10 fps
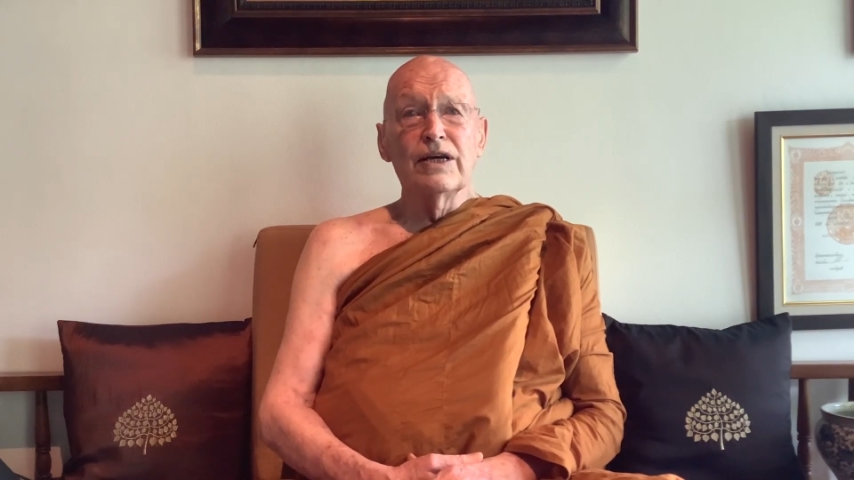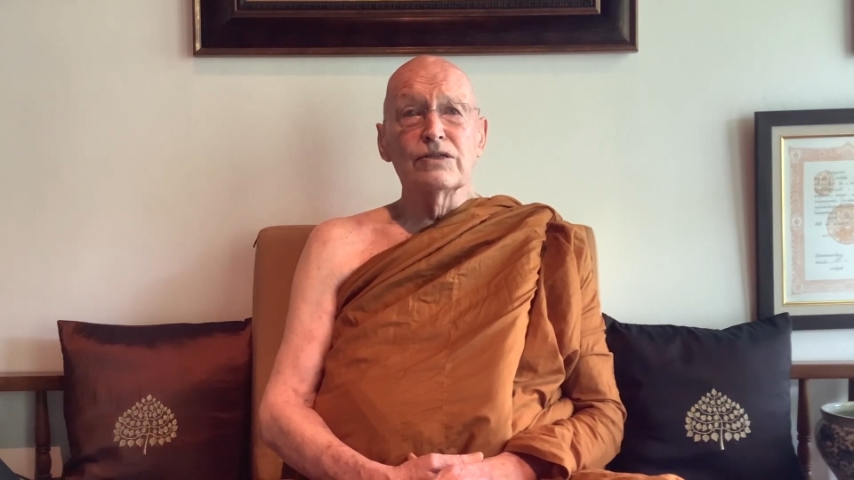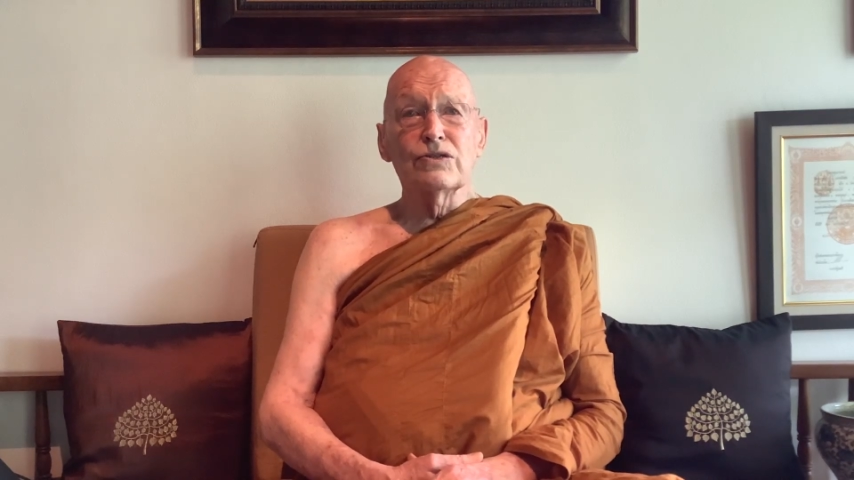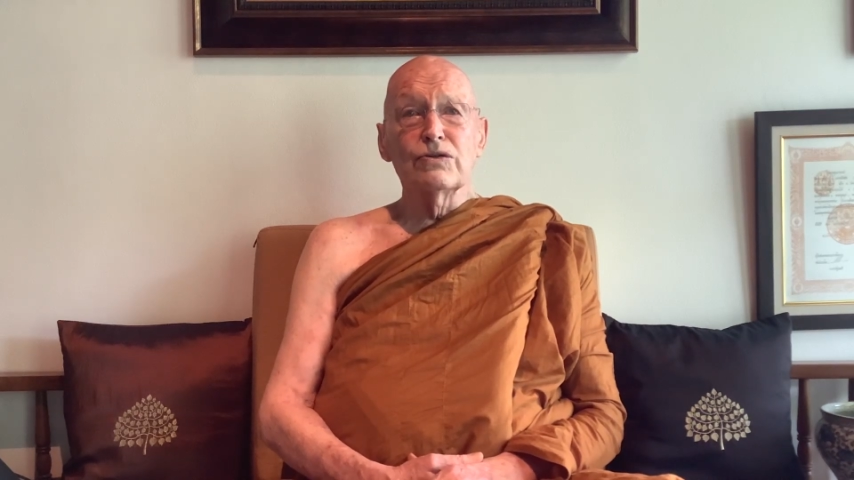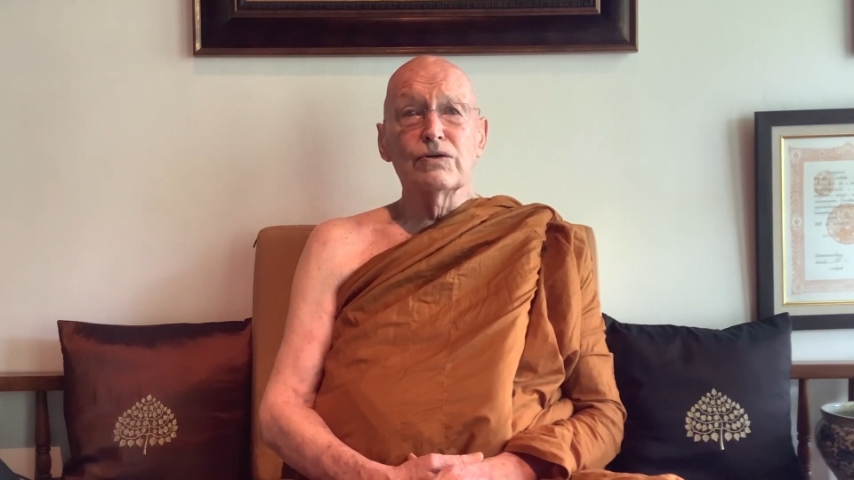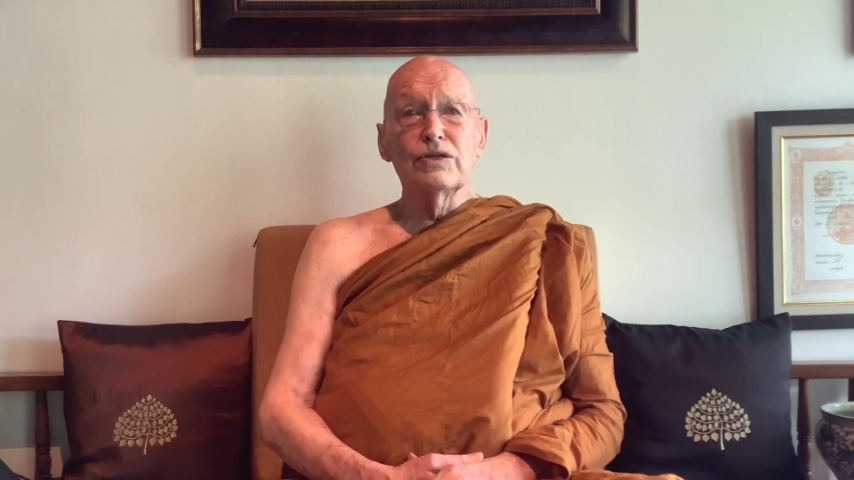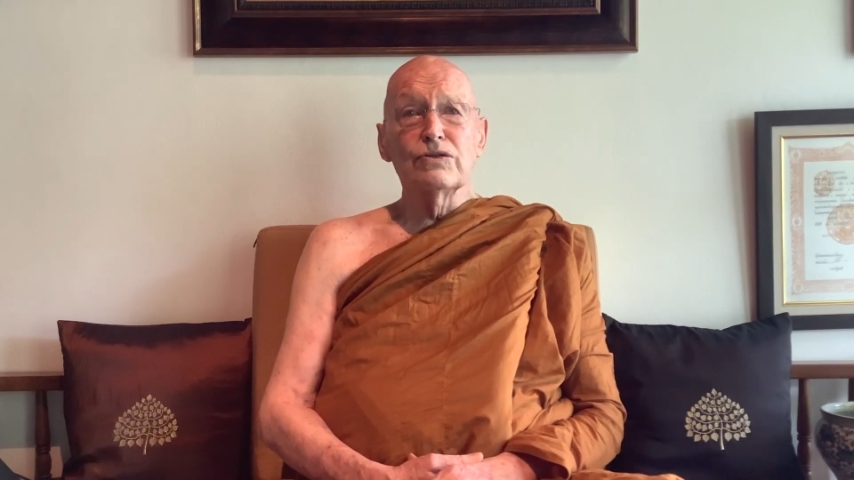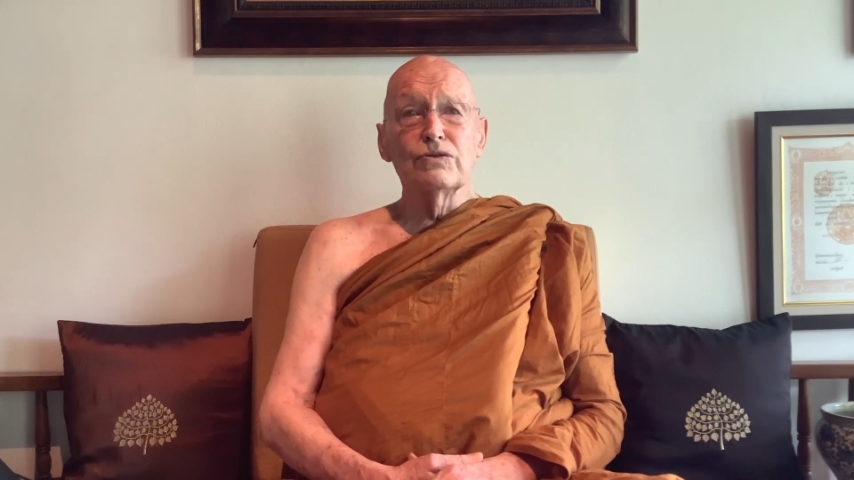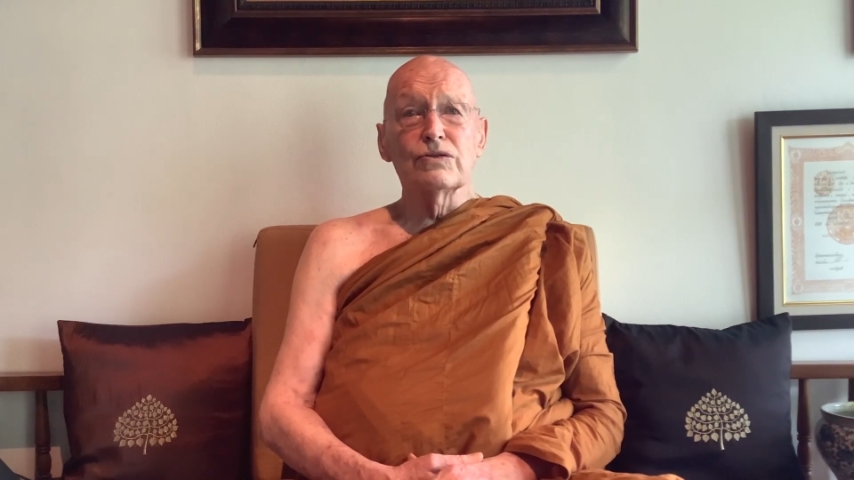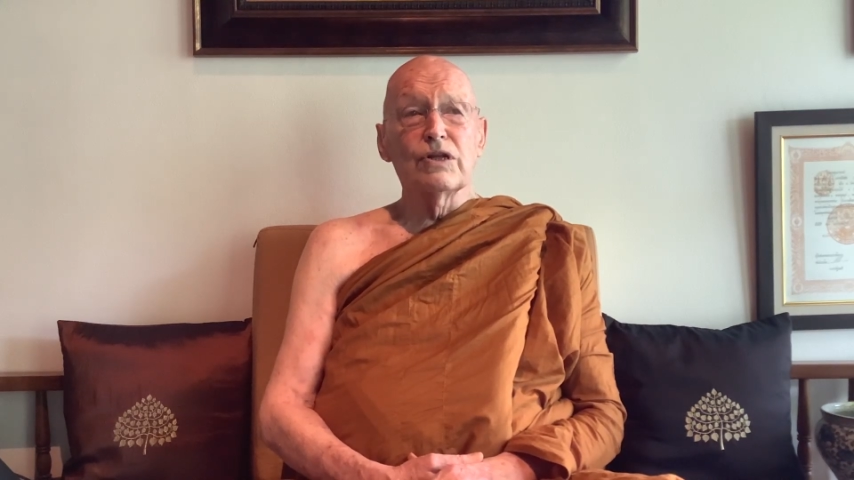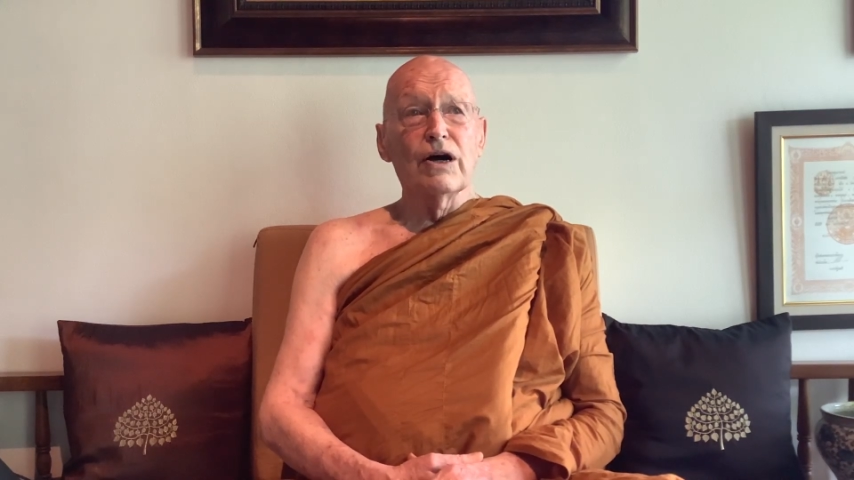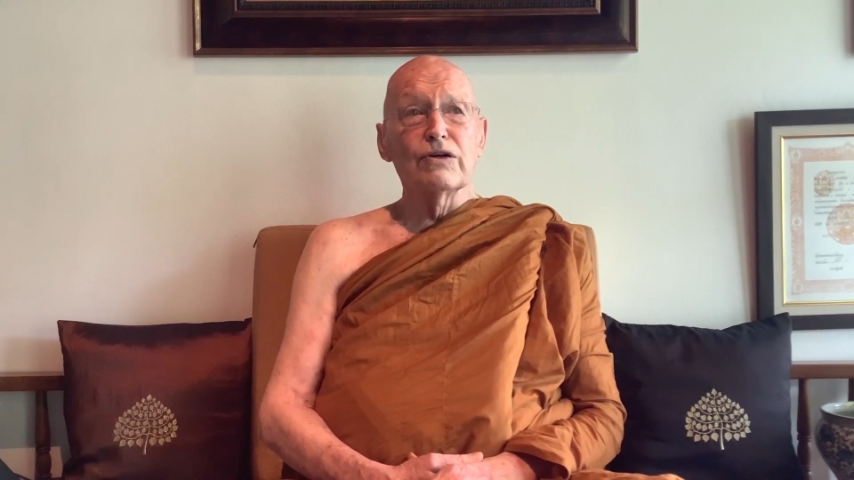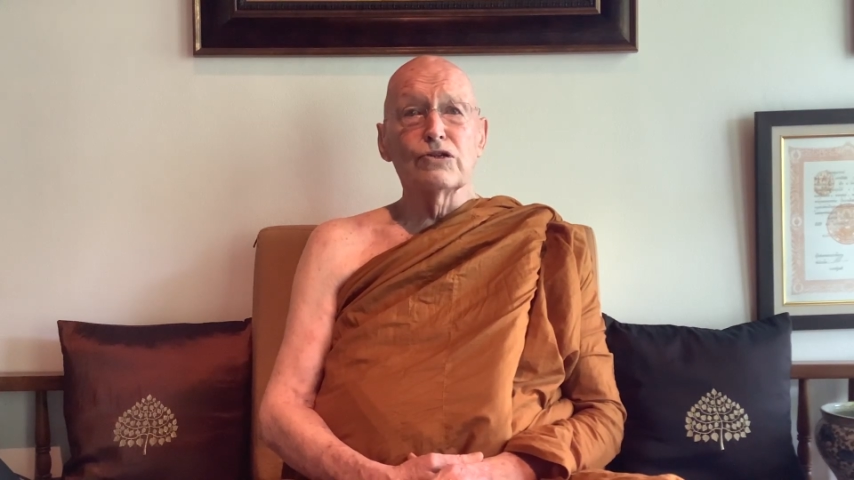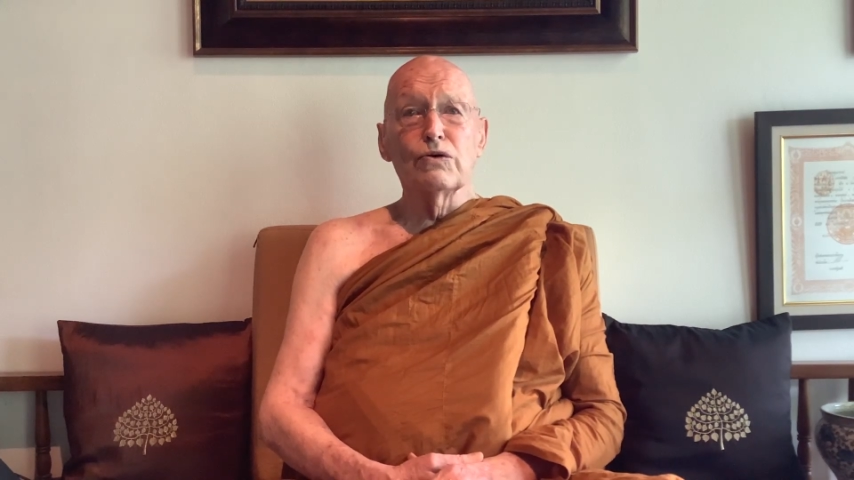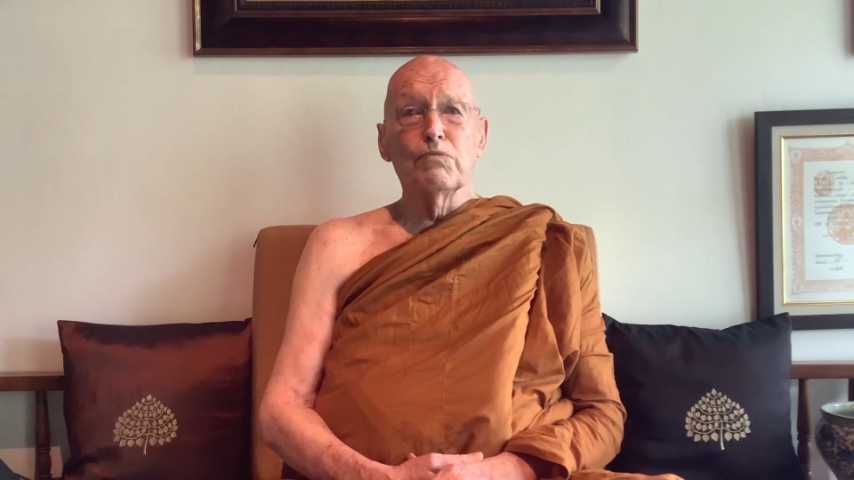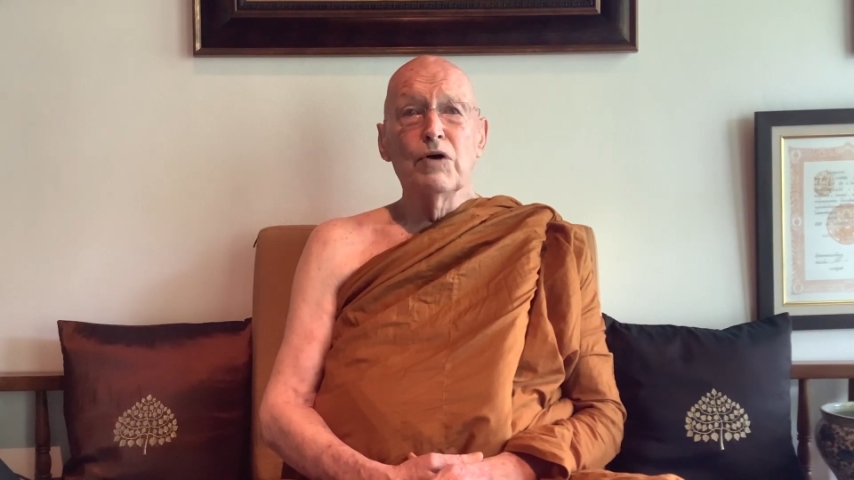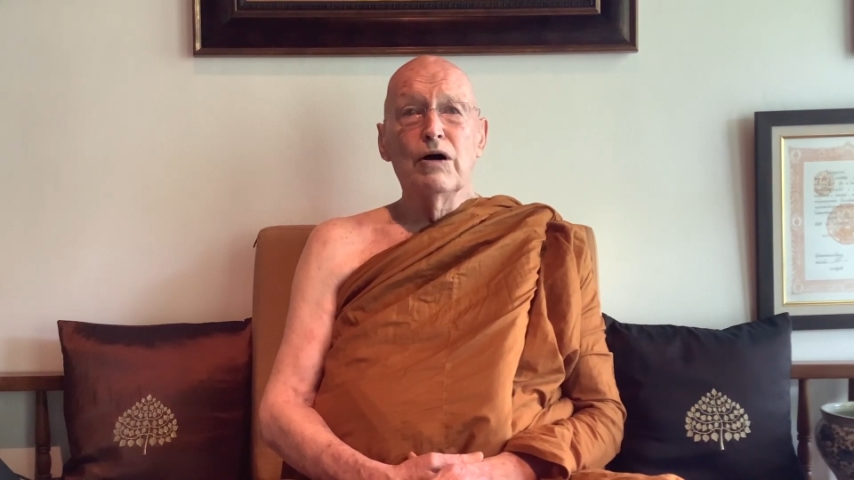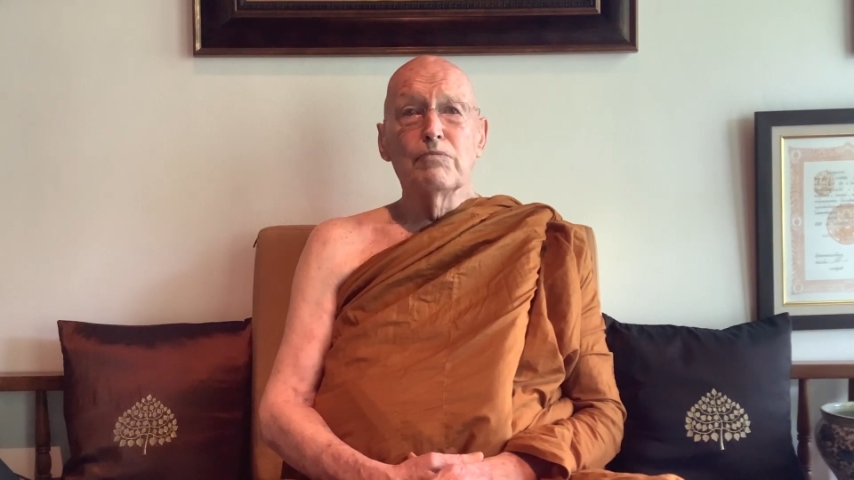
as soon as you start to